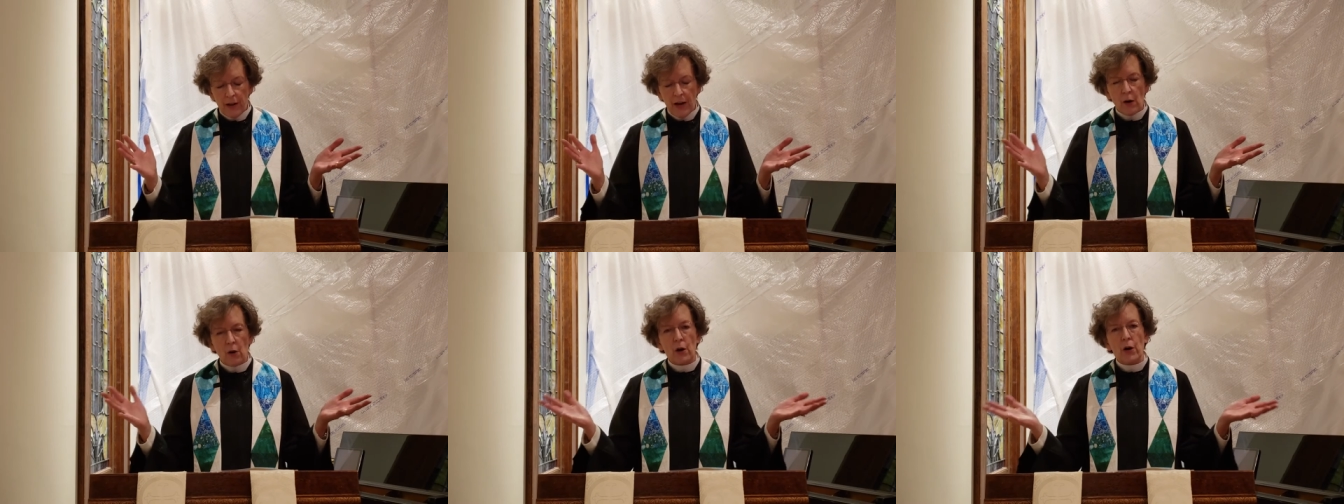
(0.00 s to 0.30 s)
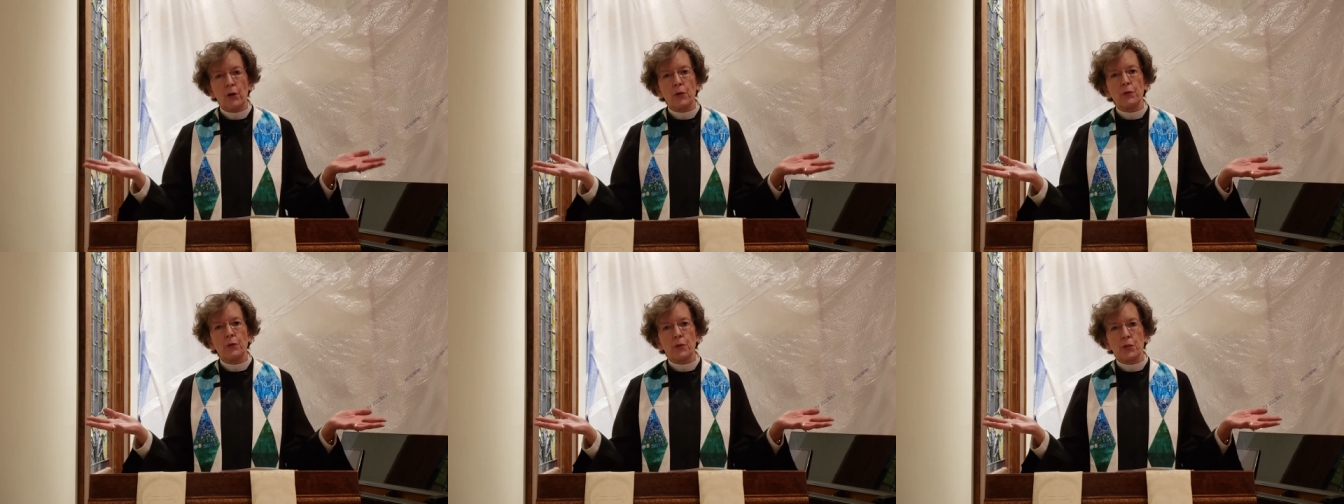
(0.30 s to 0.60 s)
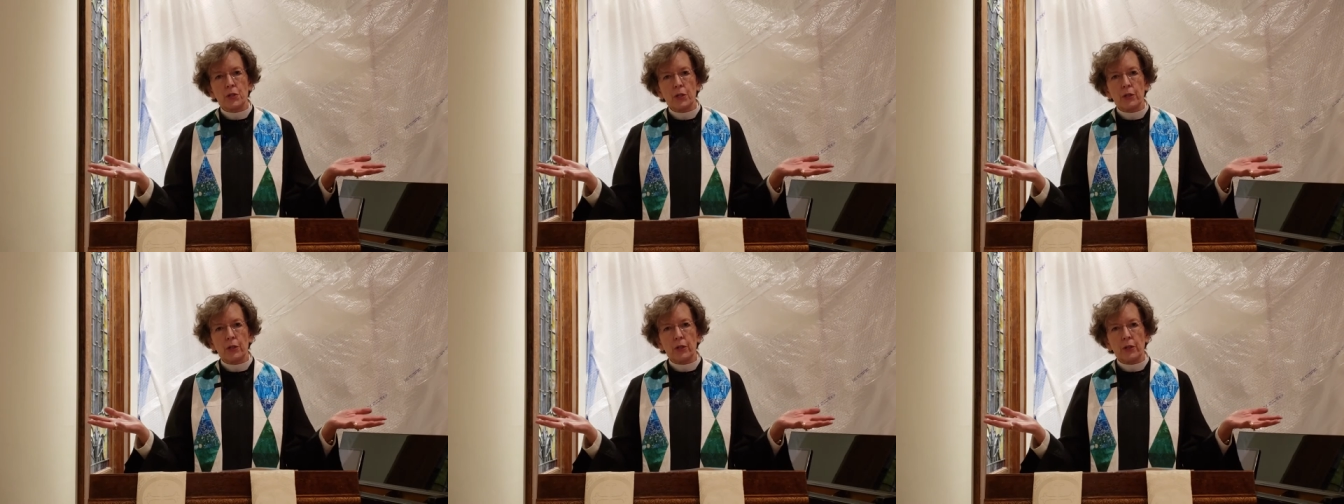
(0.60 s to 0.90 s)
our own
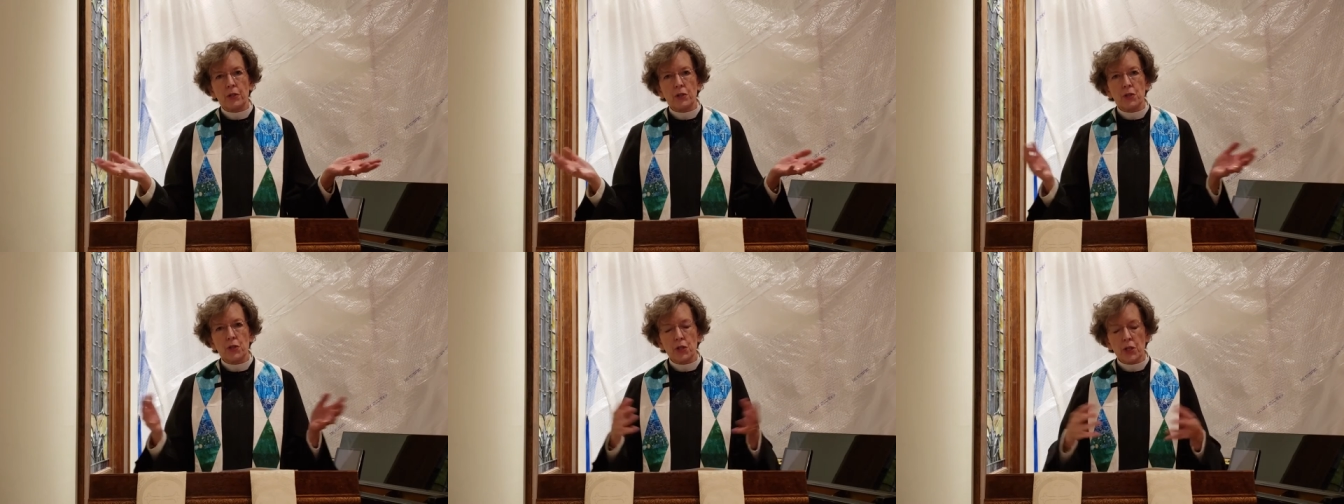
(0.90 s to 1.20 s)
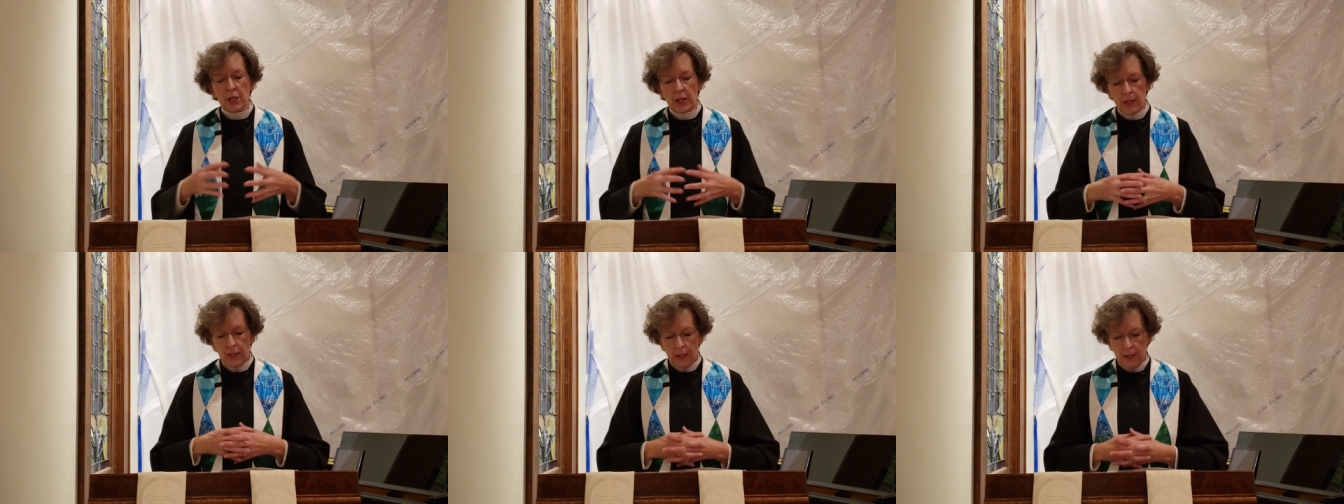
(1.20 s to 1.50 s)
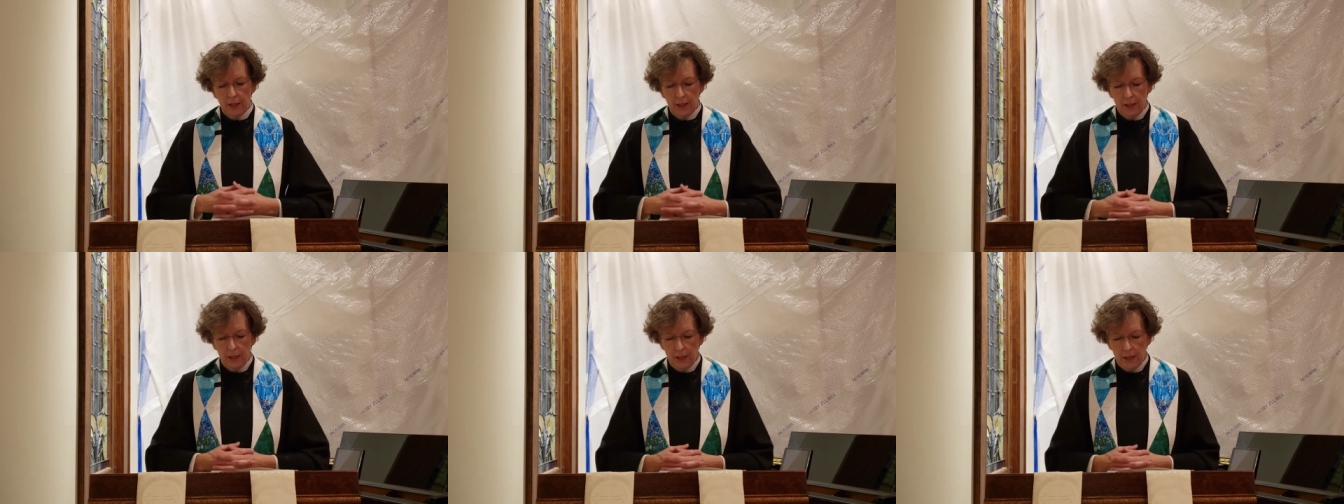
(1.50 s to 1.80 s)
search
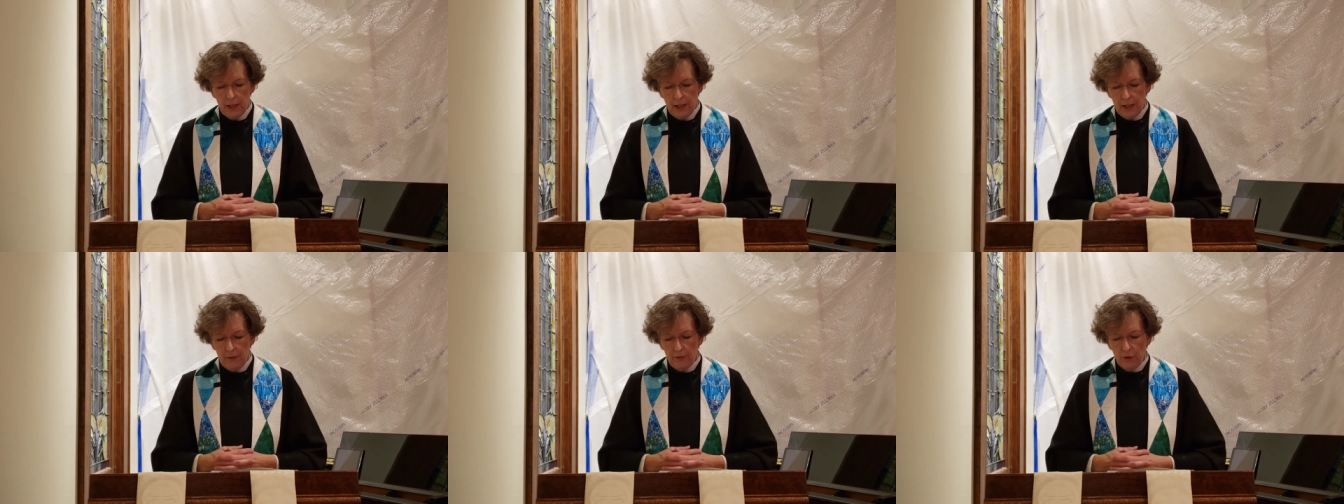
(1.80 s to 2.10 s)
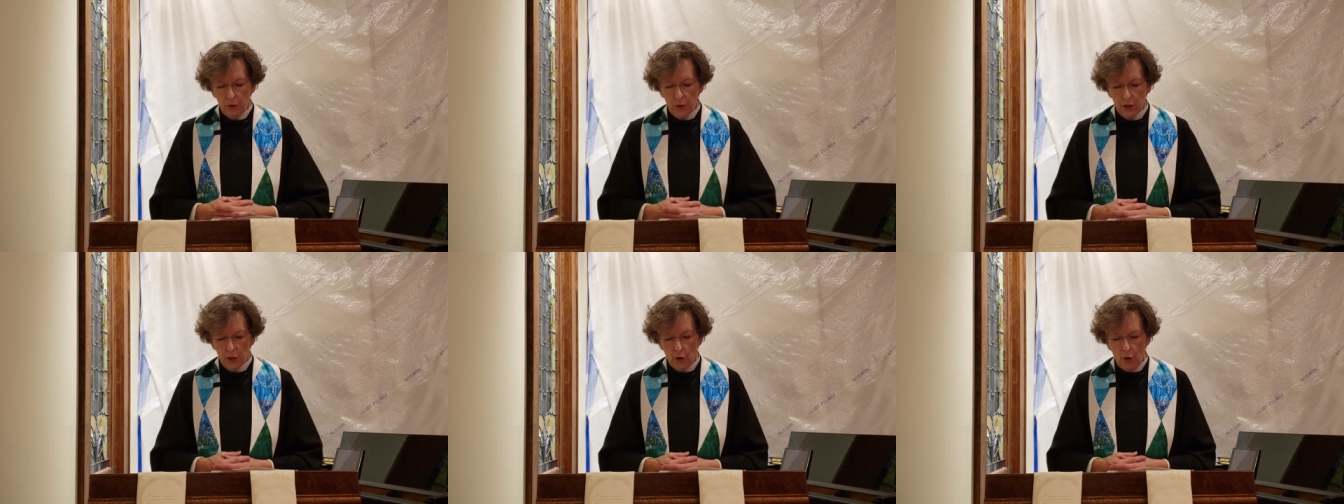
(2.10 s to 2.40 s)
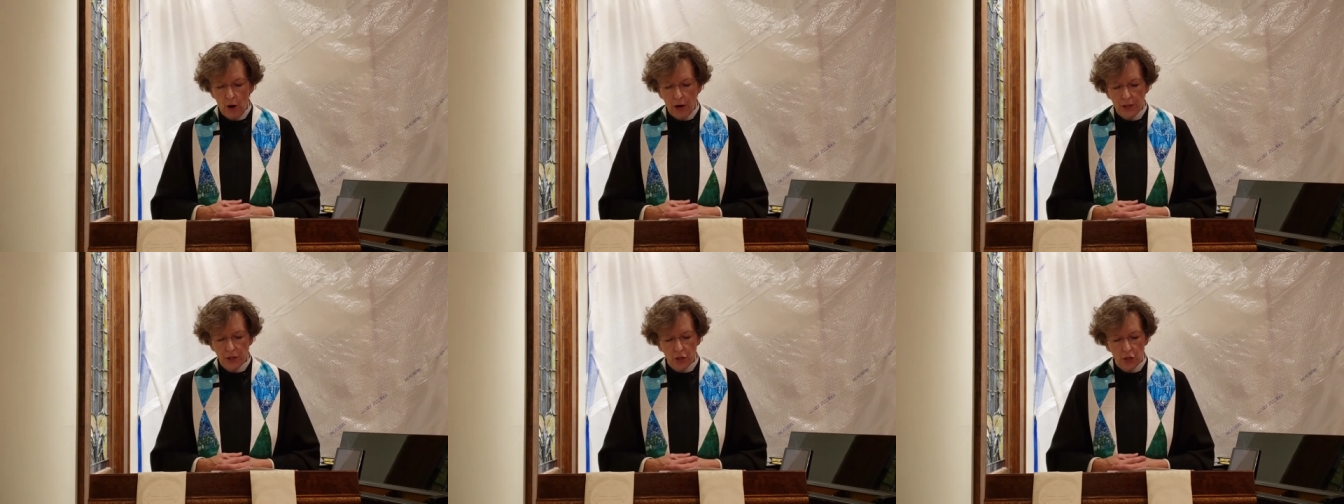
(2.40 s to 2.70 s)
for the
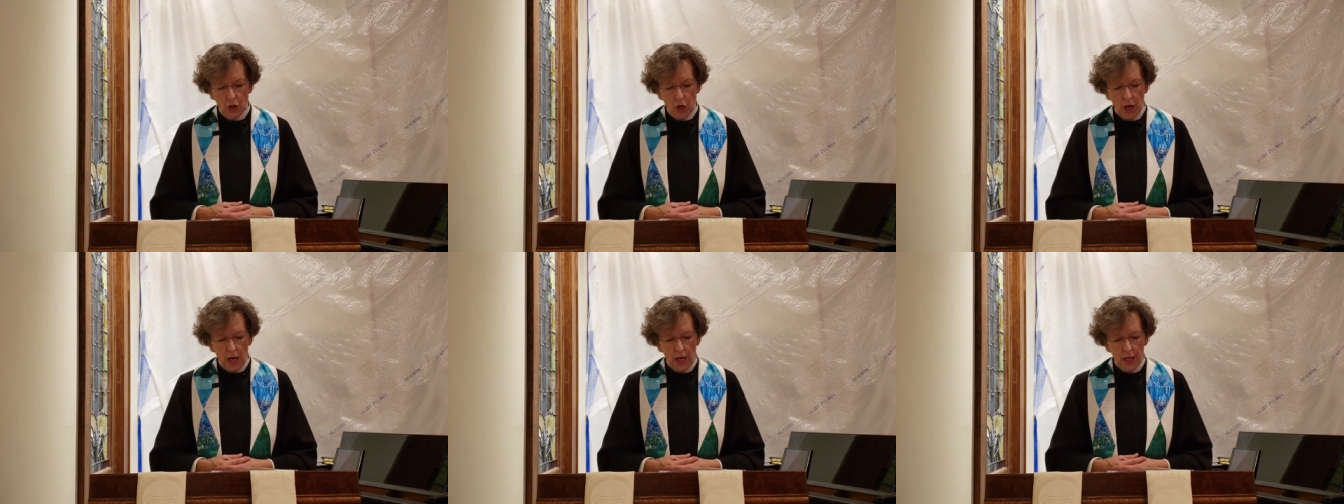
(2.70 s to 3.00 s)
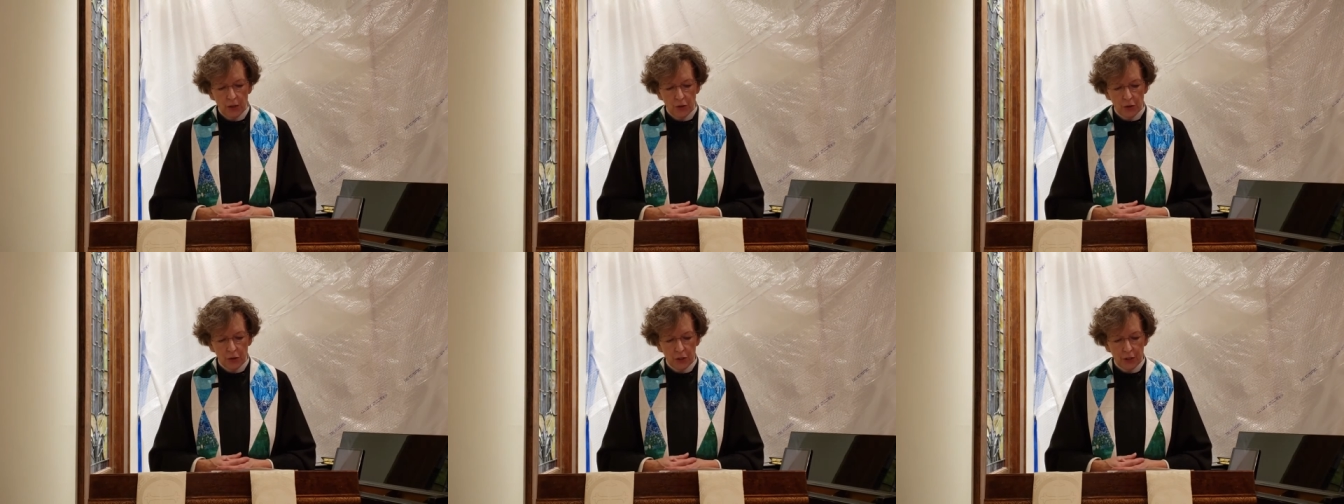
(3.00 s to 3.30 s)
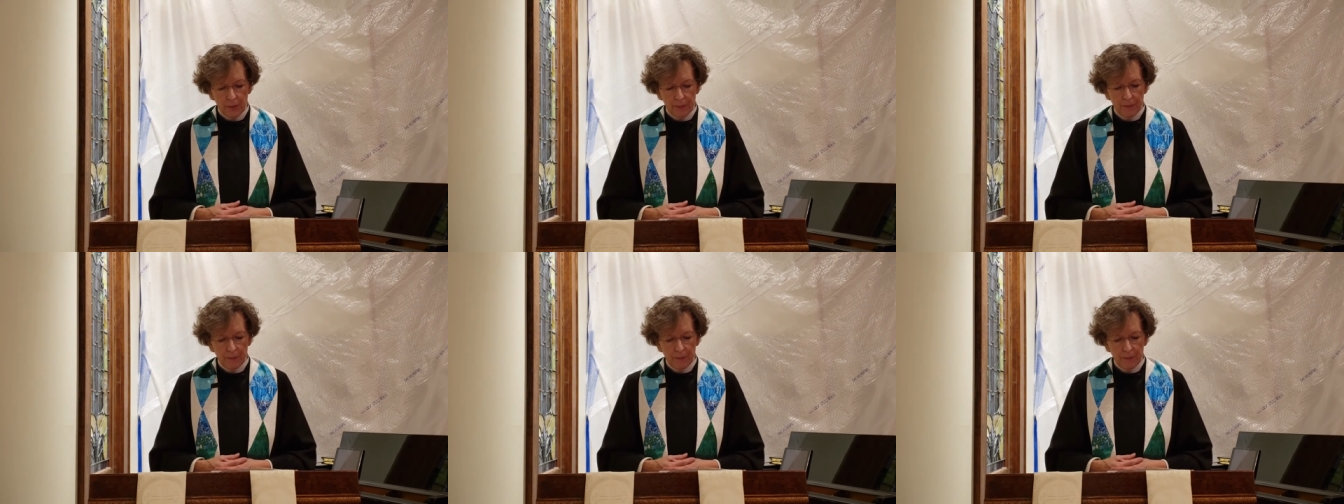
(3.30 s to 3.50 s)
Christ child.